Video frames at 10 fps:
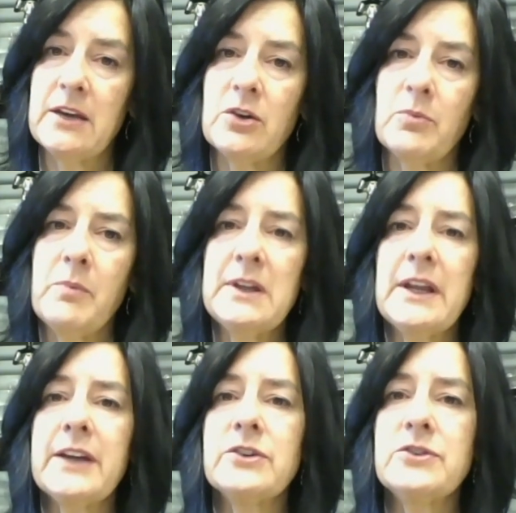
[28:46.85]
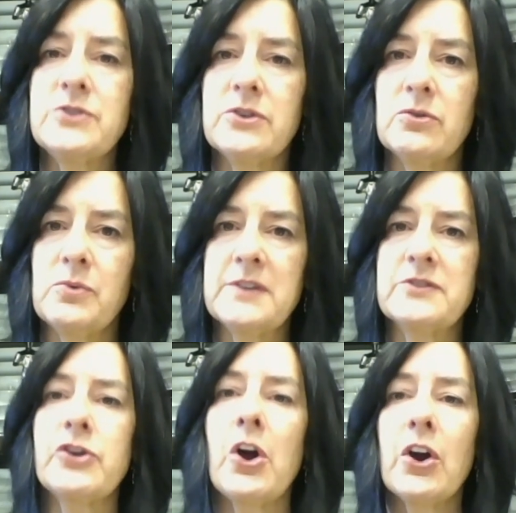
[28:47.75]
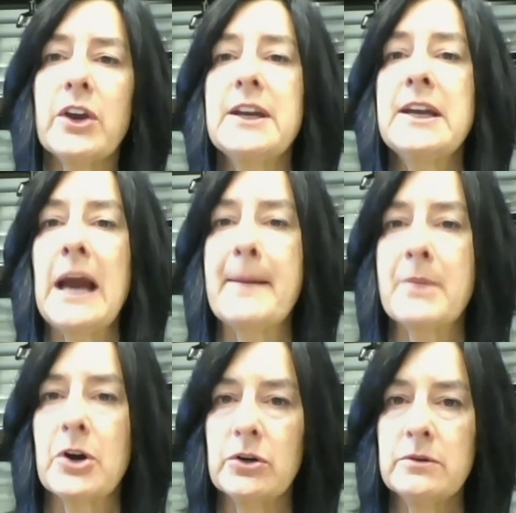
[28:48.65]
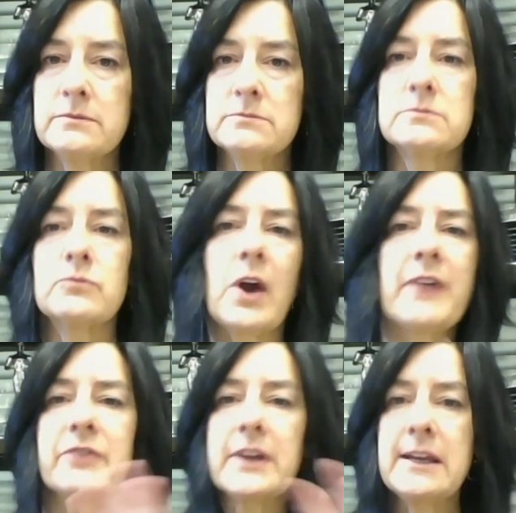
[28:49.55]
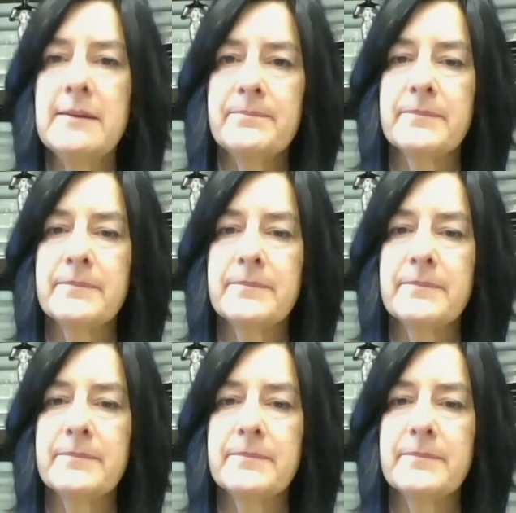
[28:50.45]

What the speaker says: you know, what we'd like to do is target a number, roughly,